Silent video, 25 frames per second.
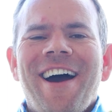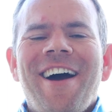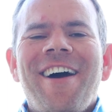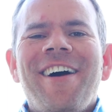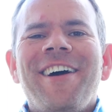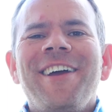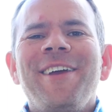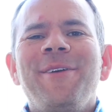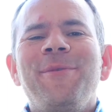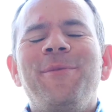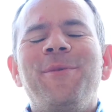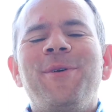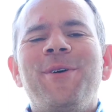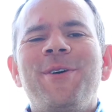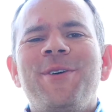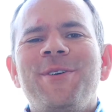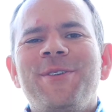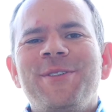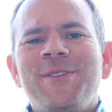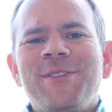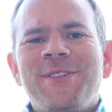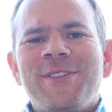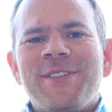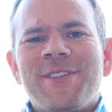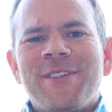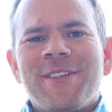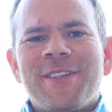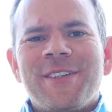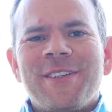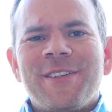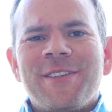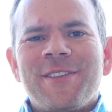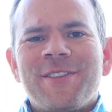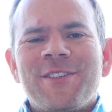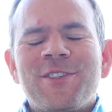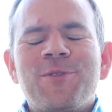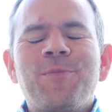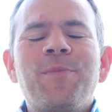I was
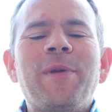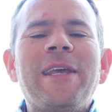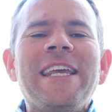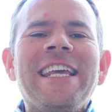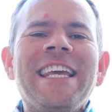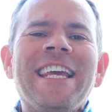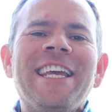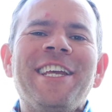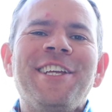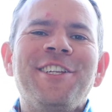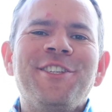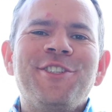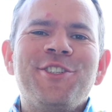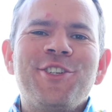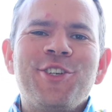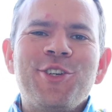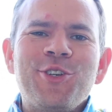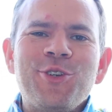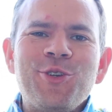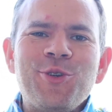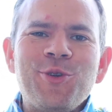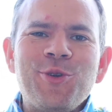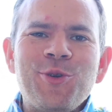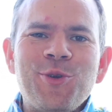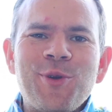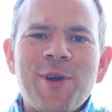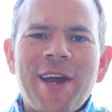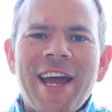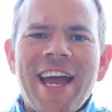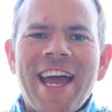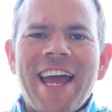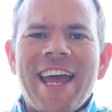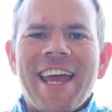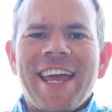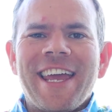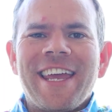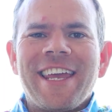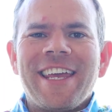speaking to
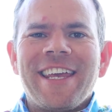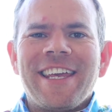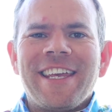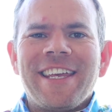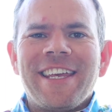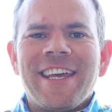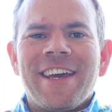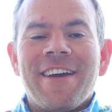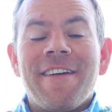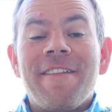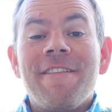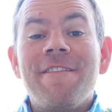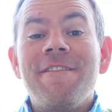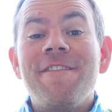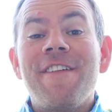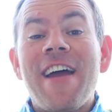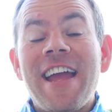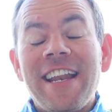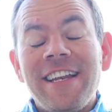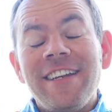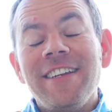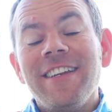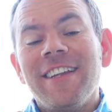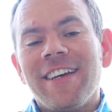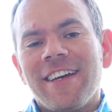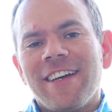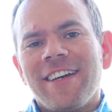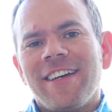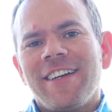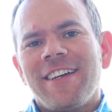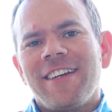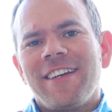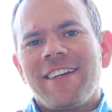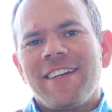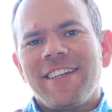a vendor